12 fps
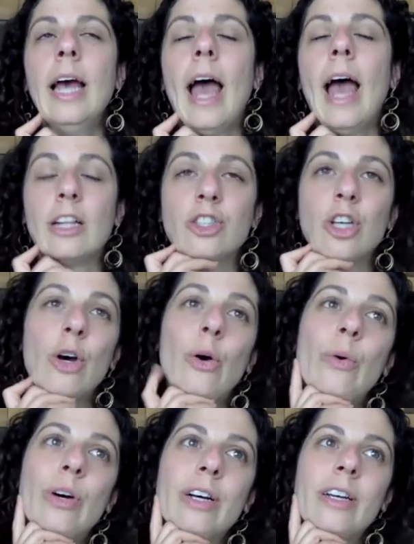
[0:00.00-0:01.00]
And
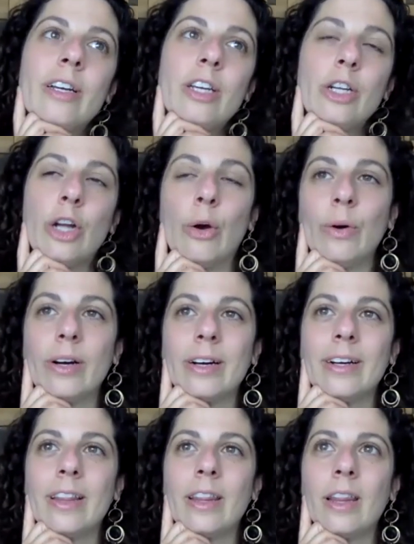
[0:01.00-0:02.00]
so, you know,
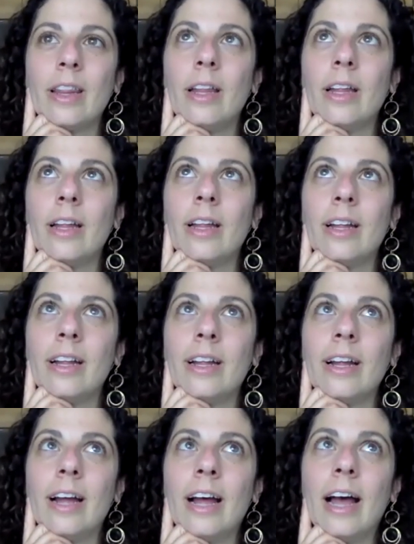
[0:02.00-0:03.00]

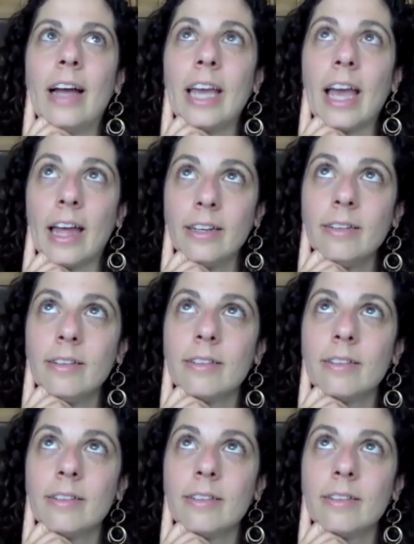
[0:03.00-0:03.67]
again,